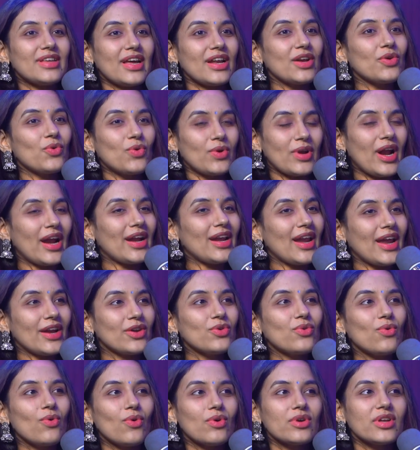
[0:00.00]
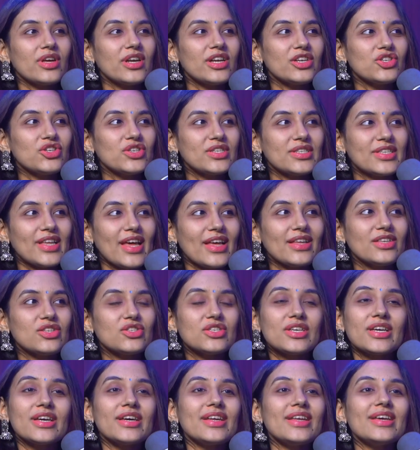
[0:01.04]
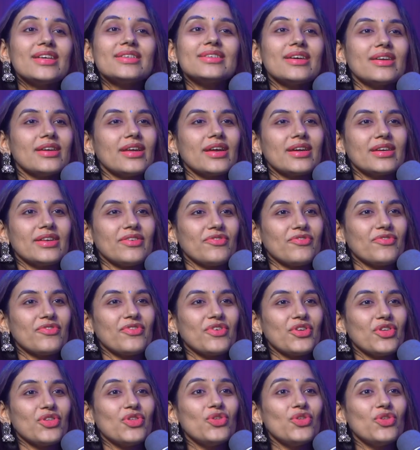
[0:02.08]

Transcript: I'd like to quote her, and she says, "Chicory is addictive.